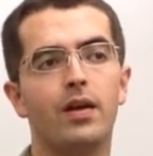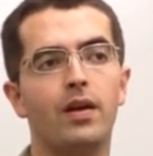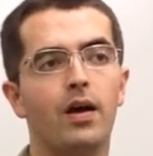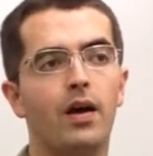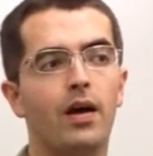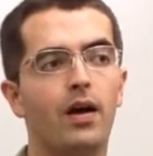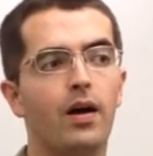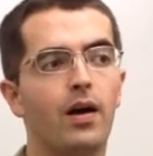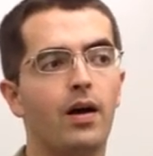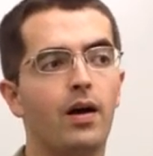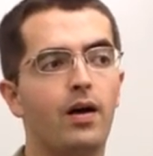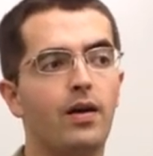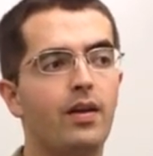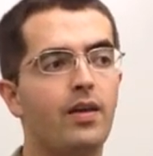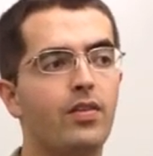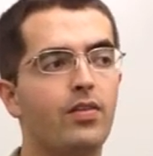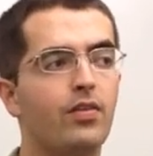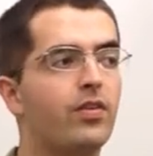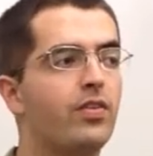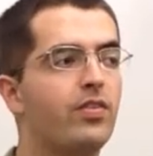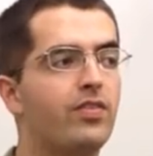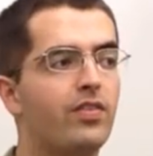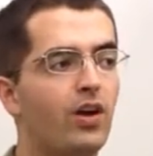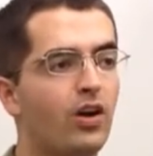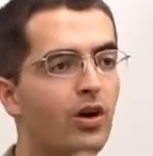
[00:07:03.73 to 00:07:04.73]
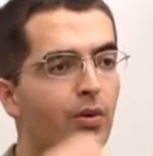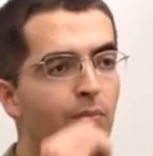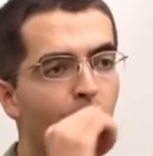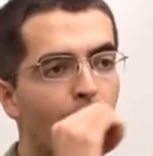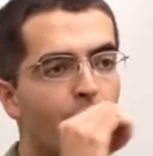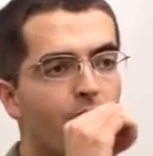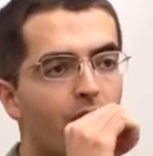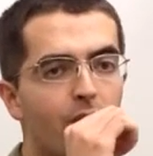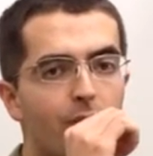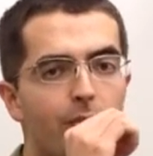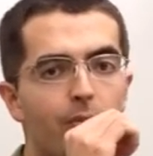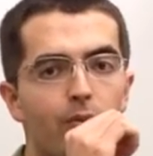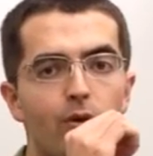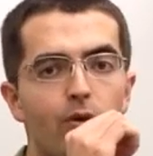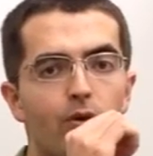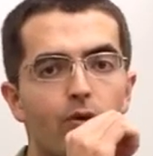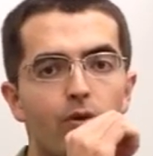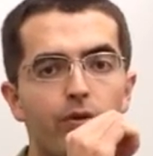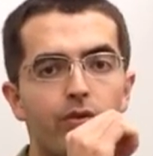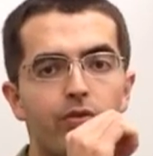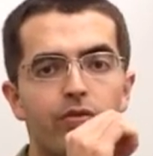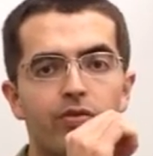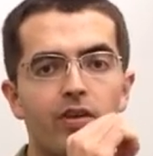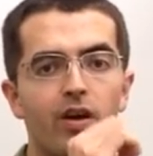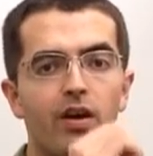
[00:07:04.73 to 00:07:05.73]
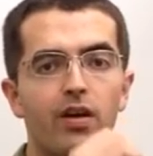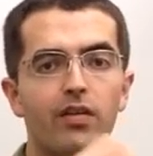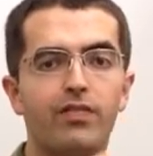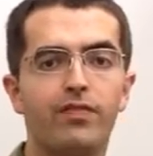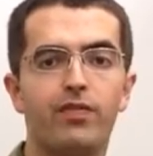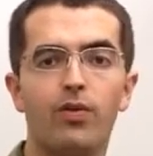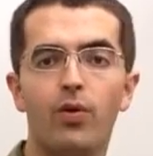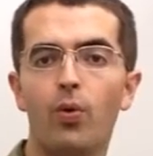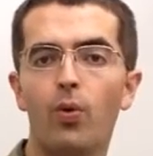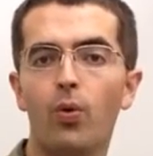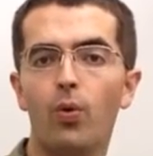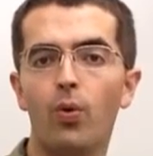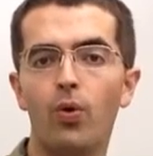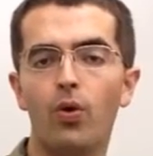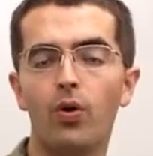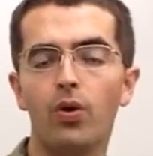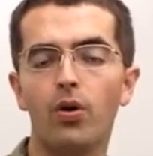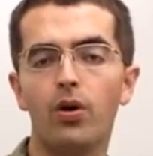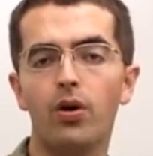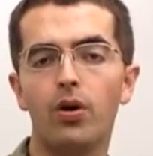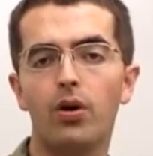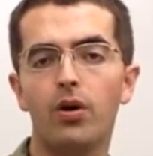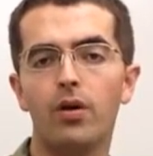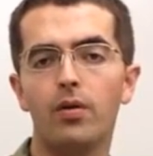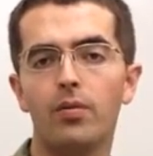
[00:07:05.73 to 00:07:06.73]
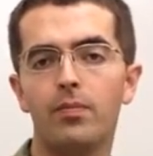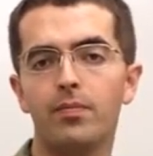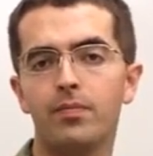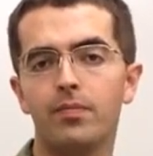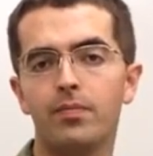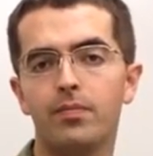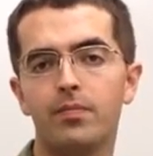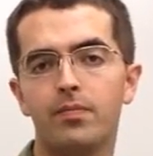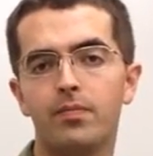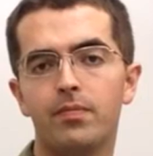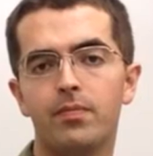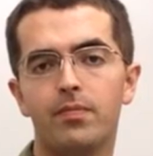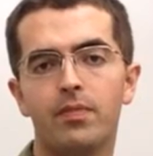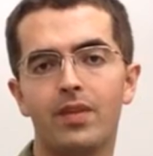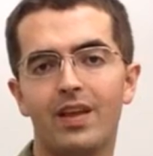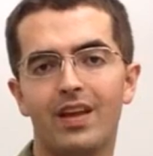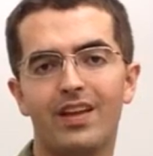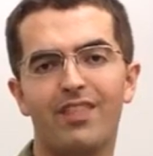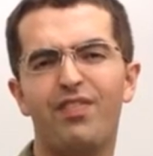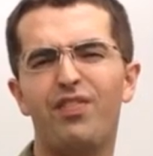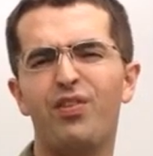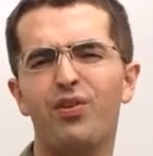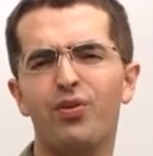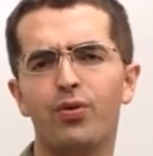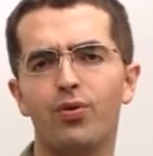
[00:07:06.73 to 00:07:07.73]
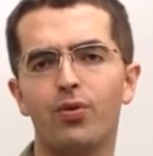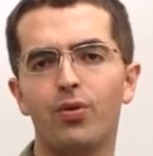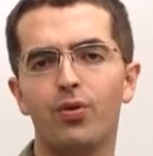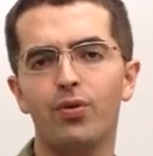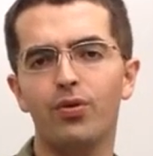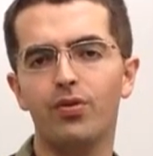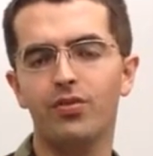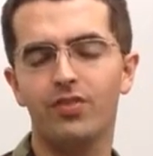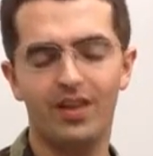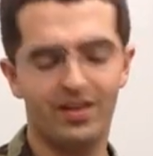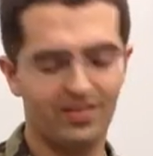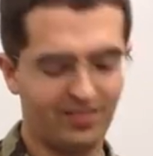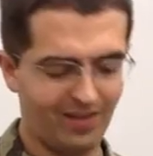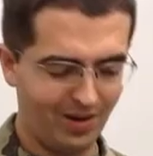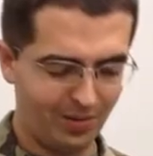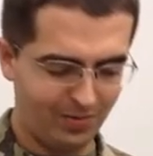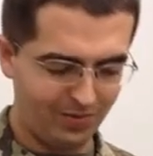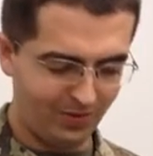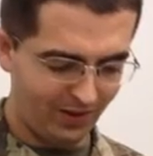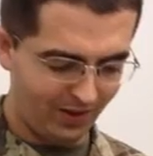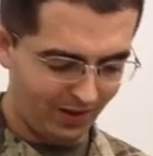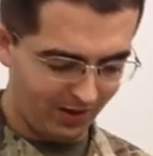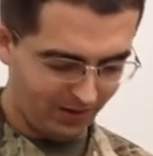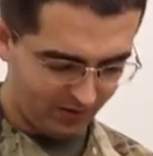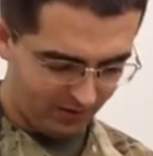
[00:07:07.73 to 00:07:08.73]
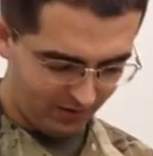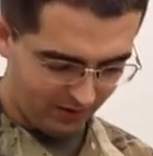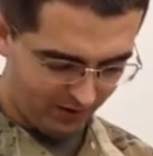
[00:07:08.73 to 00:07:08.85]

either ceremonial bugle stuff or like funerals, that type thing.